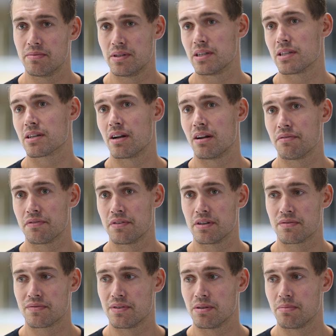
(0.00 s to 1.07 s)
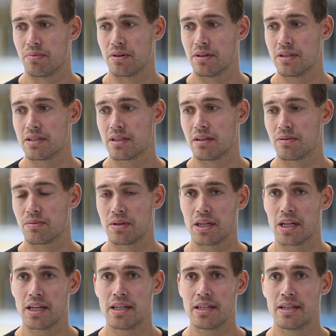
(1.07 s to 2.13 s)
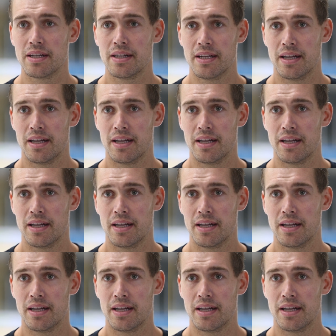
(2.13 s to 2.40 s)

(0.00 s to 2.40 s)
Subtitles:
We just got our first 4 points on the weekend,